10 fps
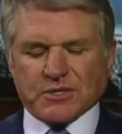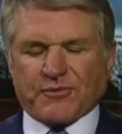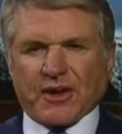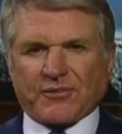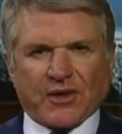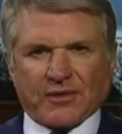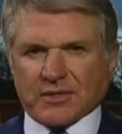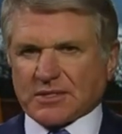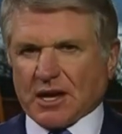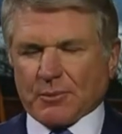If anything
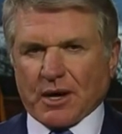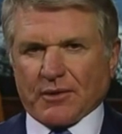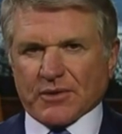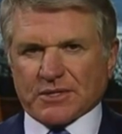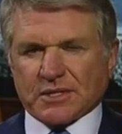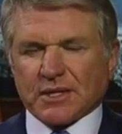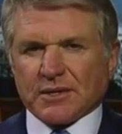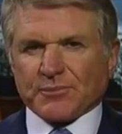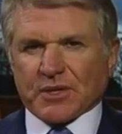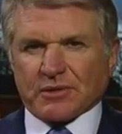that's come out of this
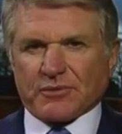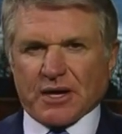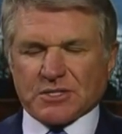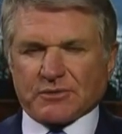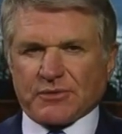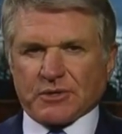invasion of